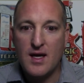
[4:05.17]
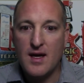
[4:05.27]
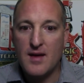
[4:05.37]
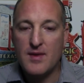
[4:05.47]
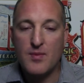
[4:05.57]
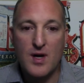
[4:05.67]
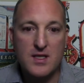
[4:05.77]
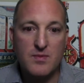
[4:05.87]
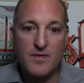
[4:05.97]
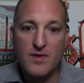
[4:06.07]
Uh, the
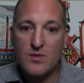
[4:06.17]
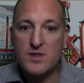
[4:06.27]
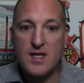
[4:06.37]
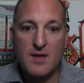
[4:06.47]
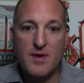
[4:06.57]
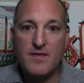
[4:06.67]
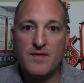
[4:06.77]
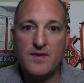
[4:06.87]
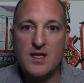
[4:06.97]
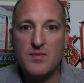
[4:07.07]
price per foot was down by
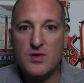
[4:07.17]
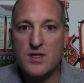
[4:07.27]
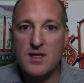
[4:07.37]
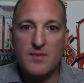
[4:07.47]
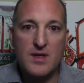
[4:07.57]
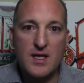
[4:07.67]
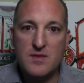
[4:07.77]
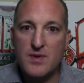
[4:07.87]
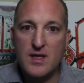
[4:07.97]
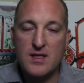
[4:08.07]
fifteen percent, but
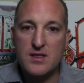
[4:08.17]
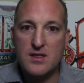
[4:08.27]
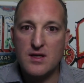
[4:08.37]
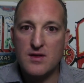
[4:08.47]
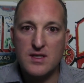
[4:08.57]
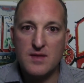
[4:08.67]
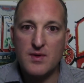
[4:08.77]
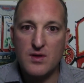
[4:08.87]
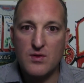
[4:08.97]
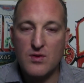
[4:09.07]
that's because, you know, the
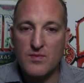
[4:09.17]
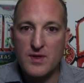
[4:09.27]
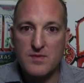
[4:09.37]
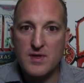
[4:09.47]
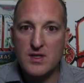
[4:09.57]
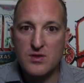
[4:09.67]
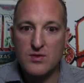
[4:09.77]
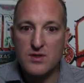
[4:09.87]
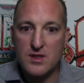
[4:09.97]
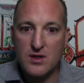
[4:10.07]
typical home that's being
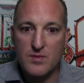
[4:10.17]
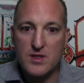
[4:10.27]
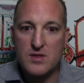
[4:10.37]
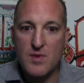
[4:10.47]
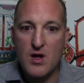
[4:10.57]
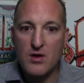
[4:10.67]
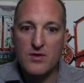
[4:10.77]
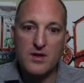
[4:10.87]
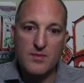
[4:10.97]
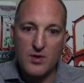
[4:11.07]
sold is a little bit smaller
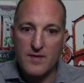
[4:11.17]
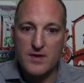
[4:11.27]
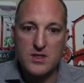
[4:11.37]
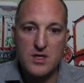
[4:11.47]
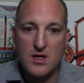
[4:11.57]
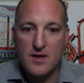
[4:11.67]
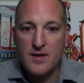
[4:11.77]
than the previous year.